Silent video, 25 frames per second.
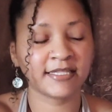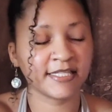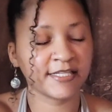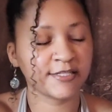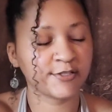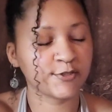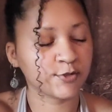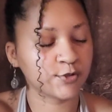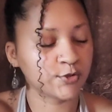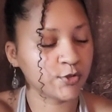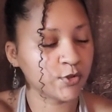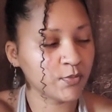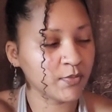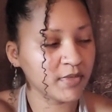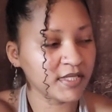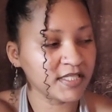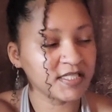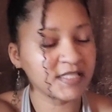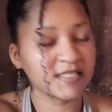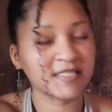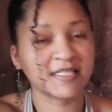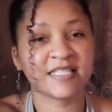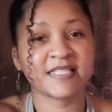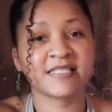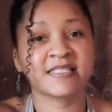There's too
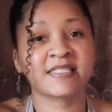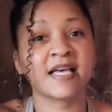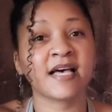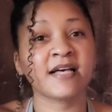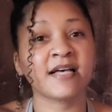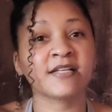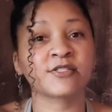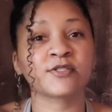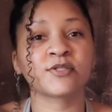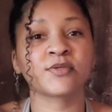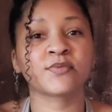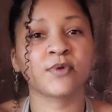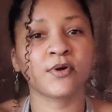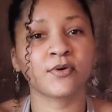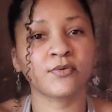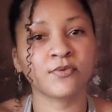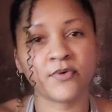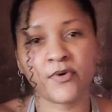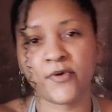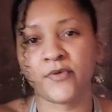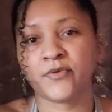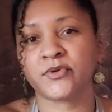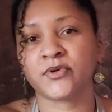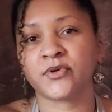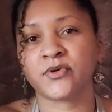much testosterone
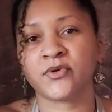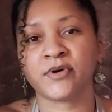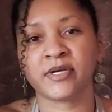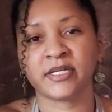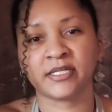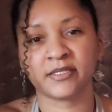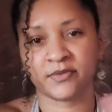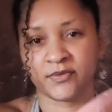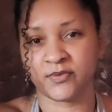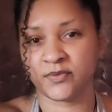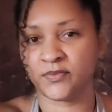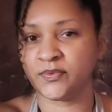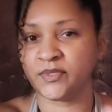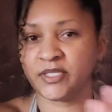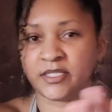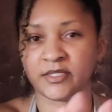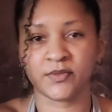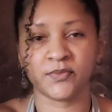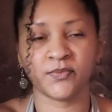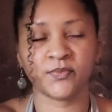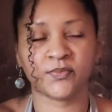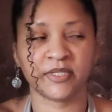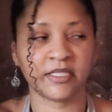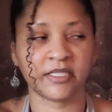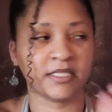going on
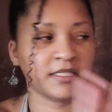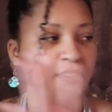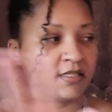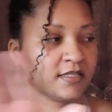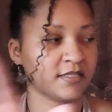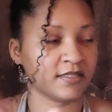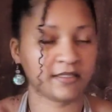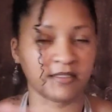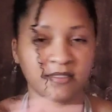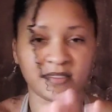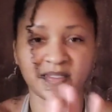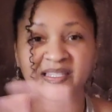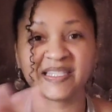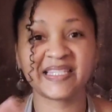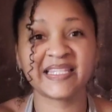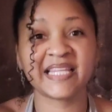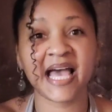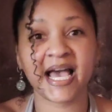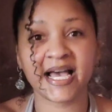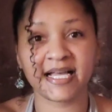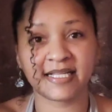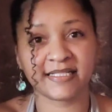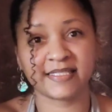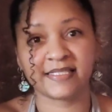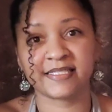with
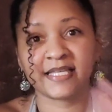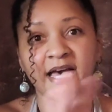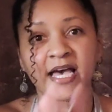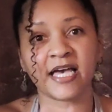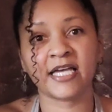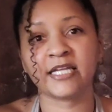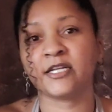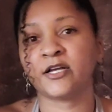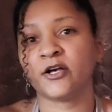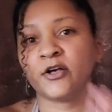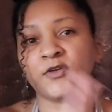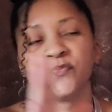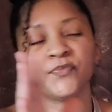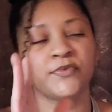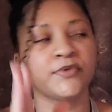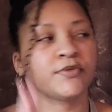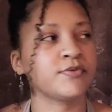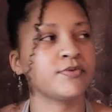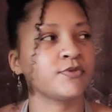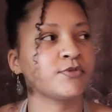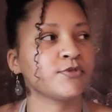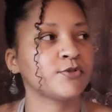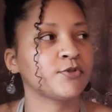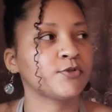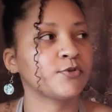that side of
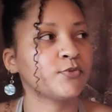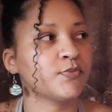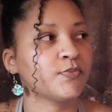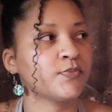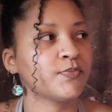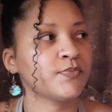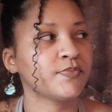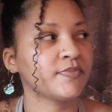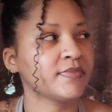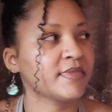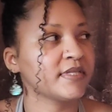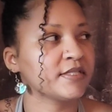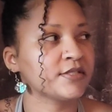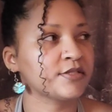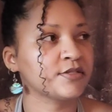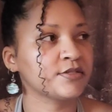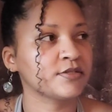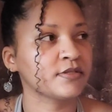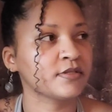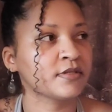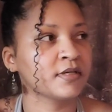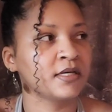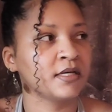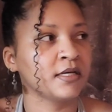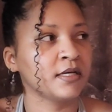YouTube. There's
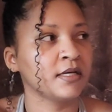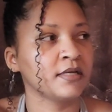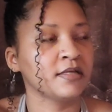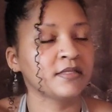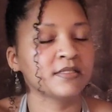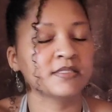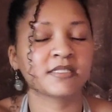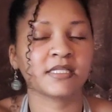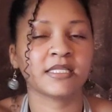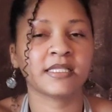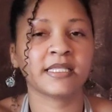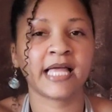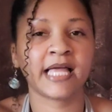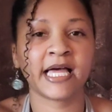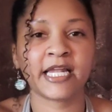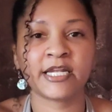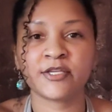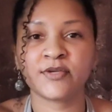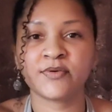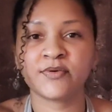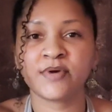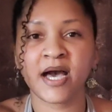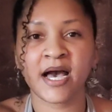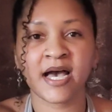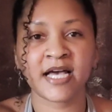a lot of
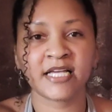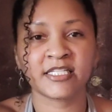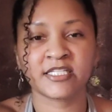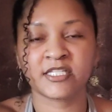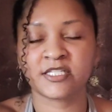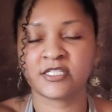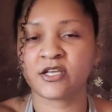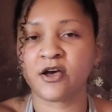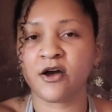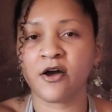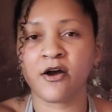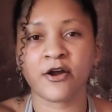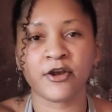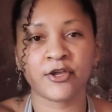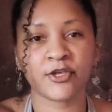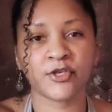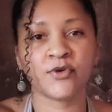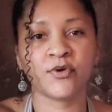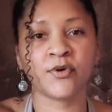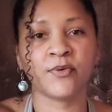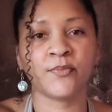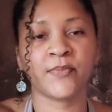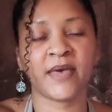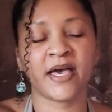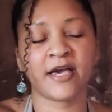you guys just
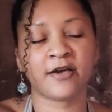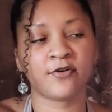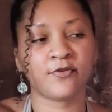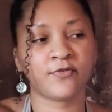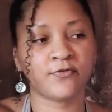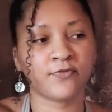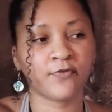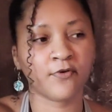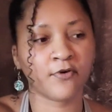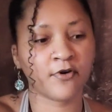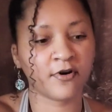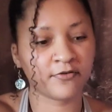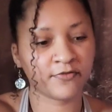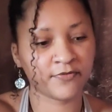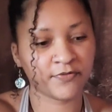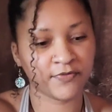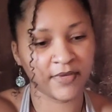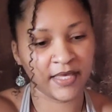arguing back and forth.